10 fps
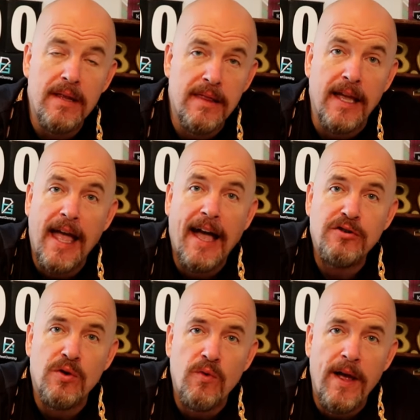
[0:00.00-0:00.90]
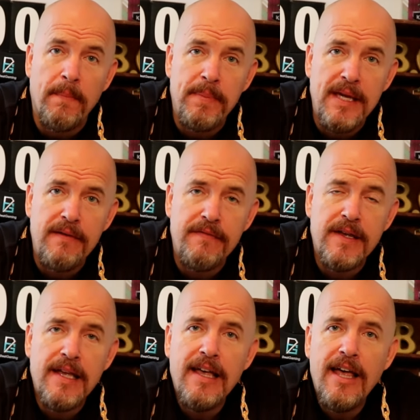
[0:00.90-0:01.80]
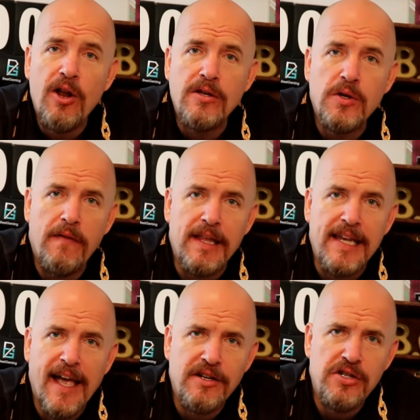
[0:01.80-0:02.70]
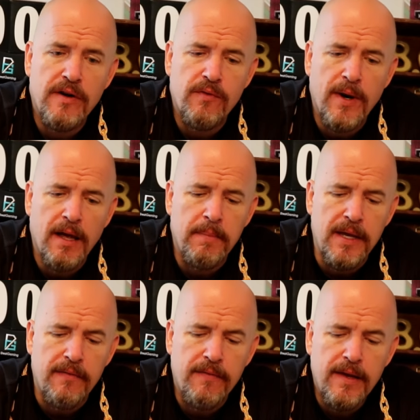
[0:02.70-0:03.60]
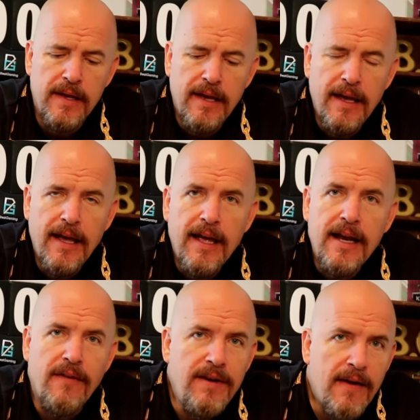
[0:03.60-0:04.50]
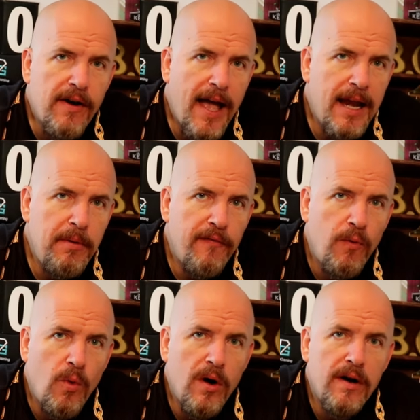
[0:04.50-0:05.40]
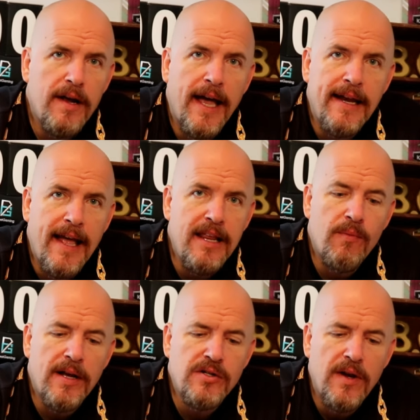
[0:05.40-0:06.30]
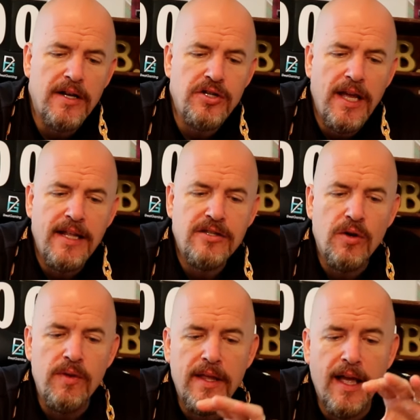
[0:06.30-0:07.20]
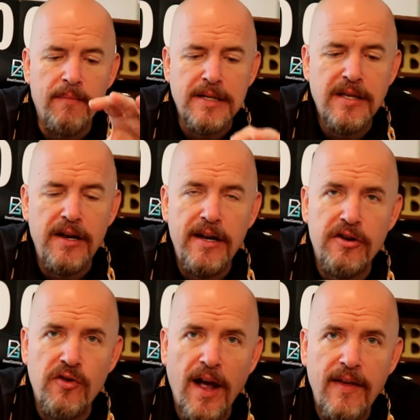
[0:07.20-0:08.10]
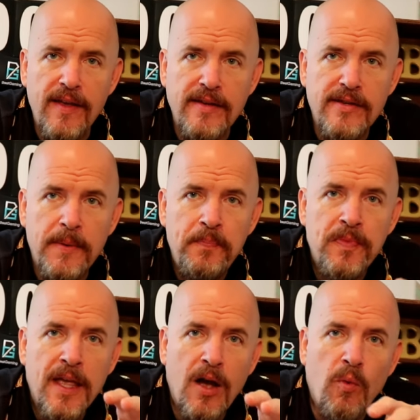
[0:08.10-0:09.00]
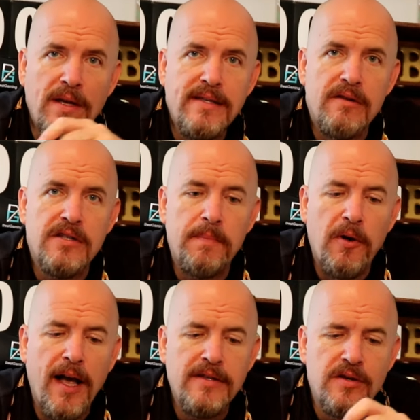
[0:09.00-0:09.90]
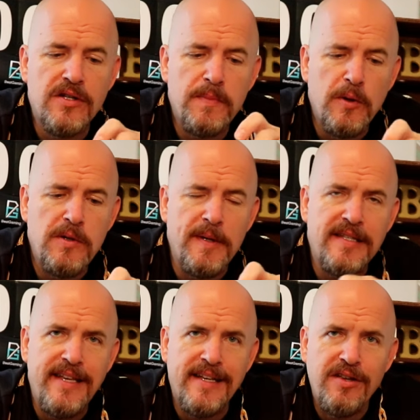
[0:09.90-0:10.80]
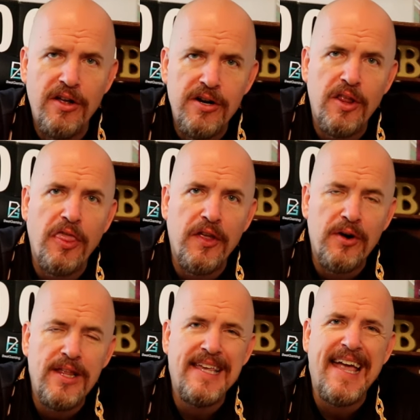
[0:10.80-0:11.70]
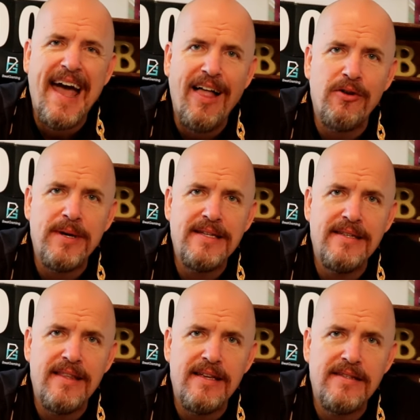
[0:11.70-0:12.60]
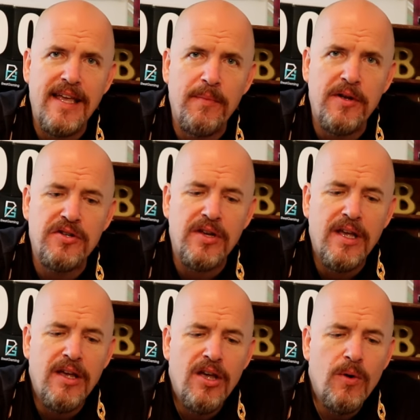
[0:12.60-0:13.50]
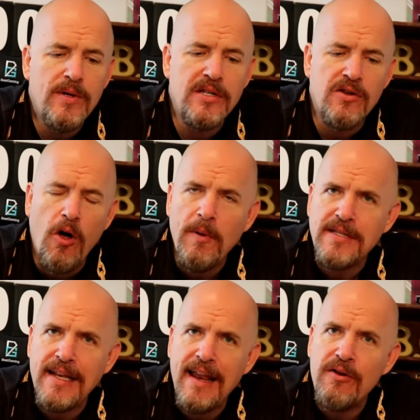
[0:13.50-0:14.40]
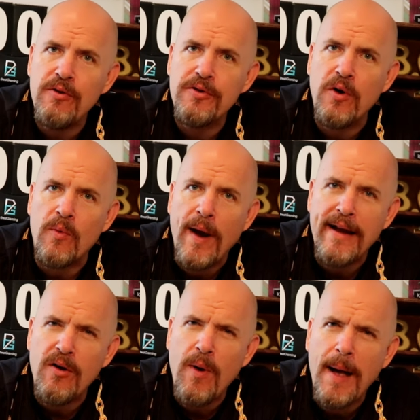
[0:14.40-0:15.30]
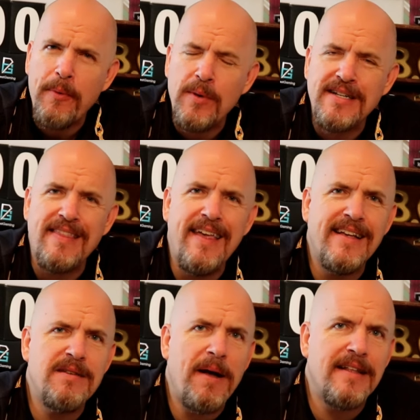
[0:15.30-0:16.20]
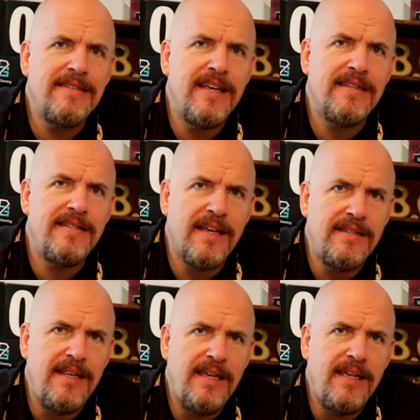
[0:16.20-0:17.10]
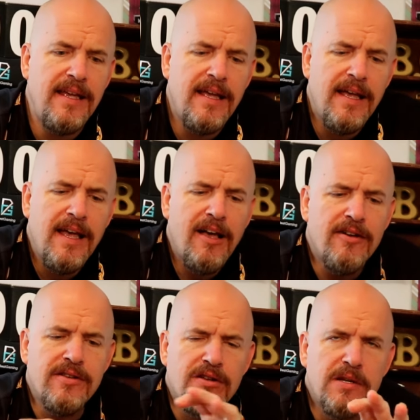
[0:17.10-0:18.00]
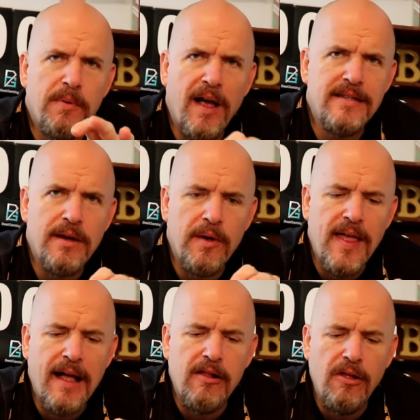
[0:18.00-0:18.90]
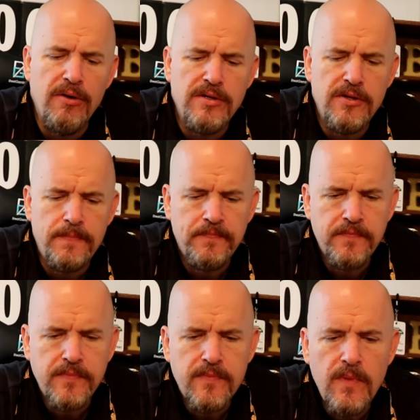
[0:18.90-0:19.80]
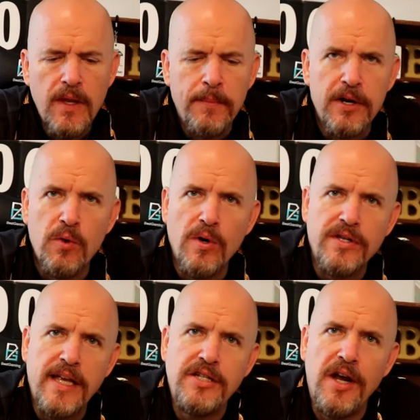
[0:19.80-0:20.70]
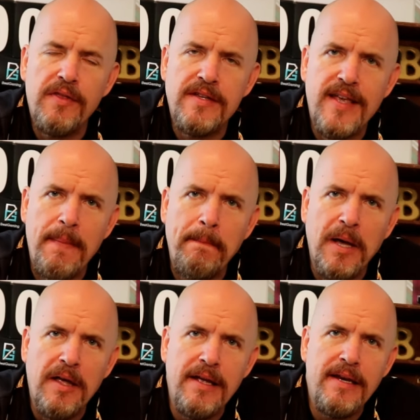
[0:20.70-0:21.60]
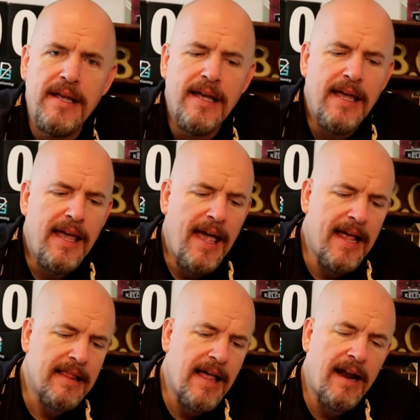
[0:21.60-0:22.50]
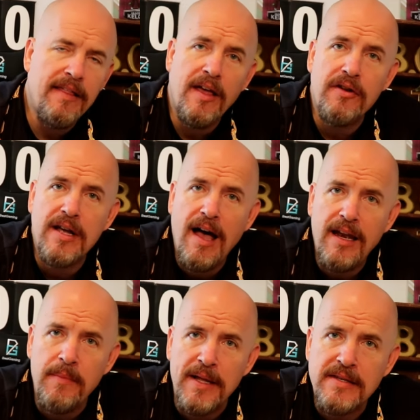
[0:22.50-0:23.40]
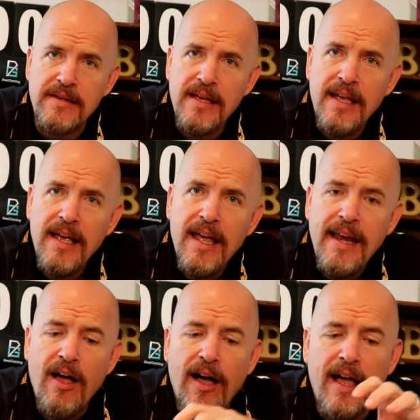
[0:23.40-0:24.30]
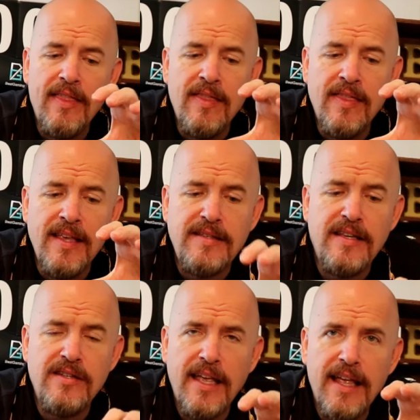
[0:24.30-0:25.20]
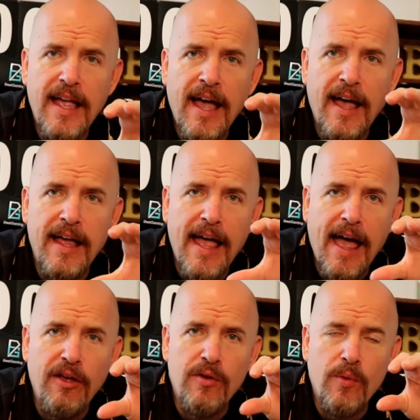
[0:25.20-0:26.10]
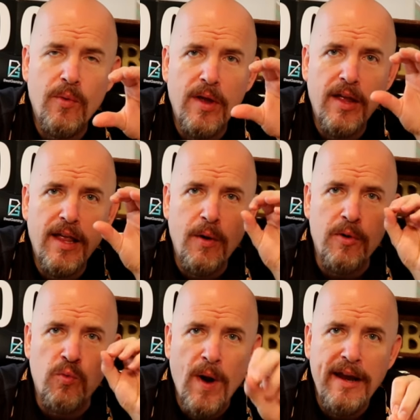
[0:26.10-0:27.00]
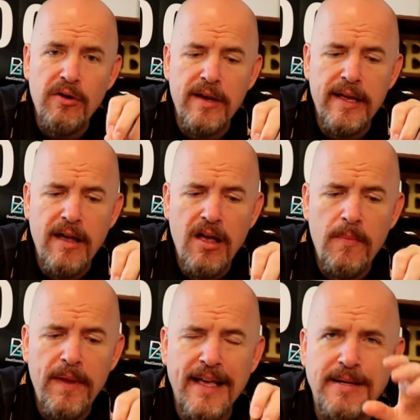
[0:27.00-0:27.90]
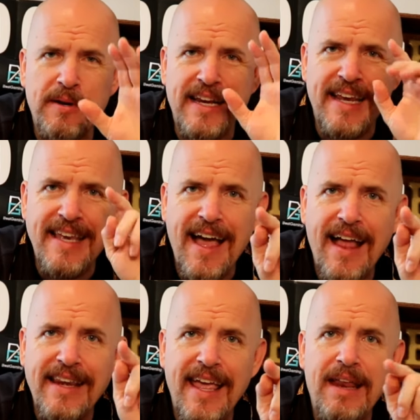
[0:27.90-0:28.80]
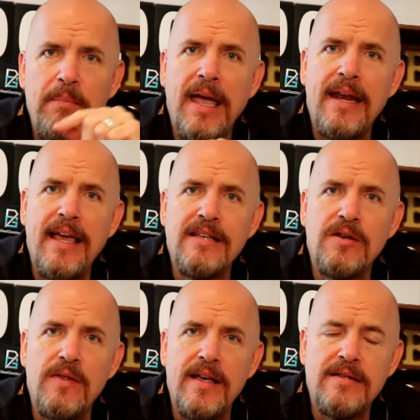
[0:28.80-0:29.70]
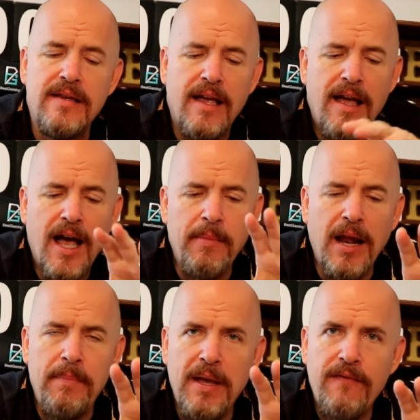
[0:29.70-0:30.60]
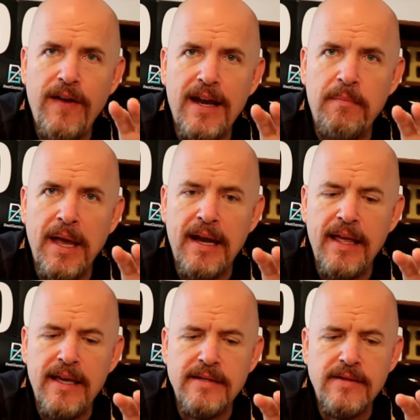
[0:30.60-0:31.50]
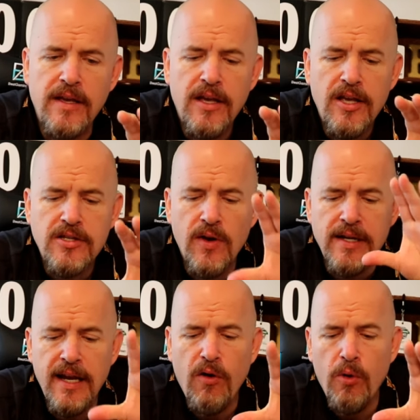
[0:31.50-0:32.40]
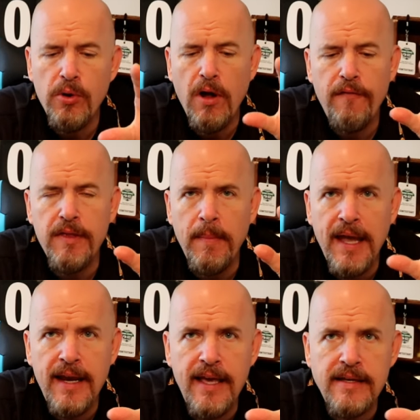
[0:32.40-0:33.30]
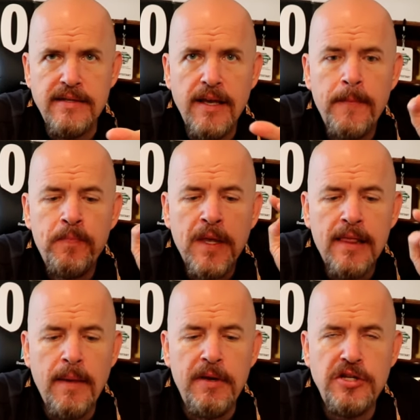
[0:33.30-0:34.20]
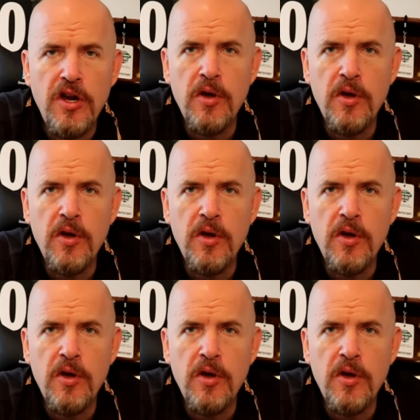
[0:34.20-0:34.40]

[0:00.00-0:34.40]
like actual ground beef and also have the texture of ground beef. I've never had it before at any restaurant chain, so I'm excited to try this. I was a little surprised there's supposed to be 630 calories in this sandwich, which is almost identical to a regular Whopper, which I think is about 660. I was a little surprised they were that close, but of course they share the same bun and a lot of the other condiments. Now, this is uh, how it would regularly come, except I did not get mayonnaise on this. I'm not a big fan of mayonnaise, so I did hold off on the mayonnaise. Let me show